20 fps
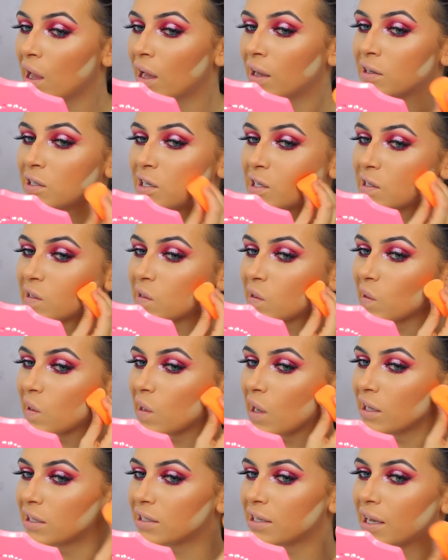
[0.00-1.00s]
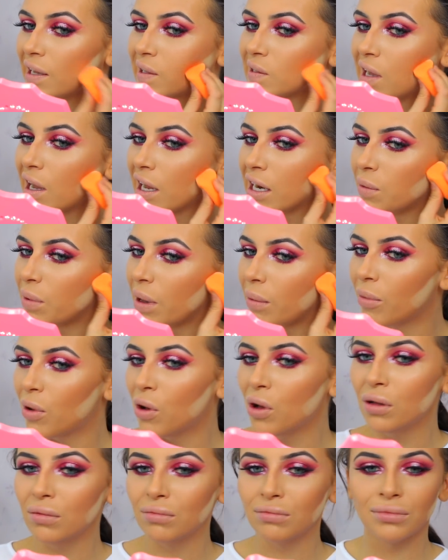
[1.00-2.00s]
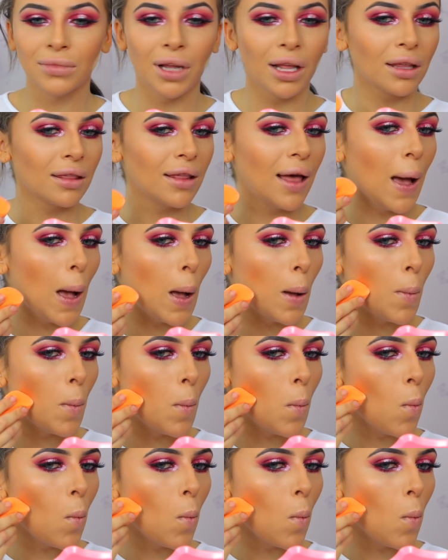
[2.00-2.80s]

and just cut it a tiny bit more, like that.